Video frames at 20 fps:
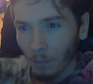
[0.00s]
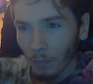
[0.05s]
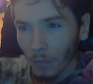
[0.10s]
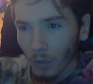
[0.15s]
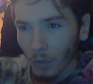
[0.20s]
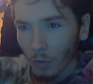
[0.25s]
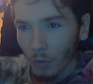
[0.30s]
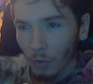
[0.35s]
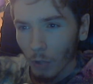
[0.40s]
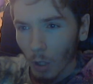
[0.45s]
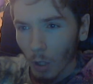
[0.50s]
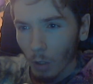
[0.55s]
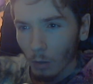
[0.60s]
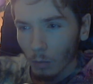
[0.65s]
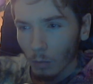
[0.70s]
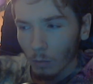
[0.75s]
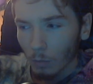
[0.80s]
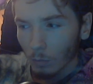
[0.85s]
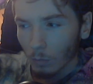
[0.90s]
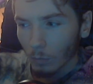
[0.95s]
So
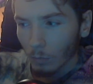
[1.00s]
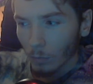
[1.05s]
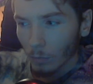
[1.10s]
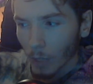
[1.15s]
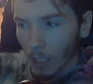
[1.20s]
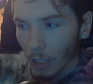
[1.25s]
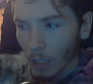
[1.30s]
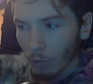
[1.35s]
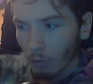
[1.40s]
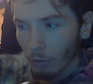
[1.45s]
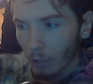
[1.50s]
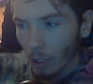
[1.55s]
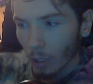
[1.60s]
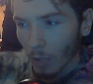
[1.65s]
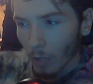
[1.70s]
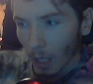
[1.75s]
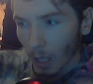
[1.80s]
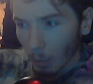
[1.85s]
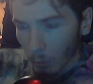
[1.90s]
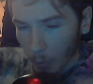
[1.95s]
each video
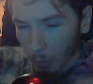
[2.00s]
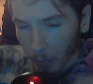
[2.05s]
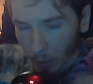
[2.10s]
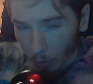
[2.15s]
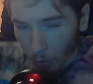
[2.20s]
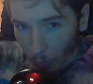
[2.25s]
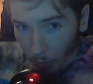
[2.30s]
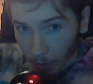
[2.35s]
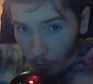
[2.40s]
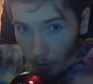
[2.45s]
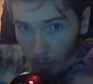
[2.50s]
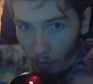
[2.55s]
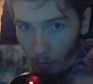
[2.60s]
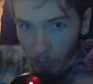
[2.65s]
that I'm going to be doing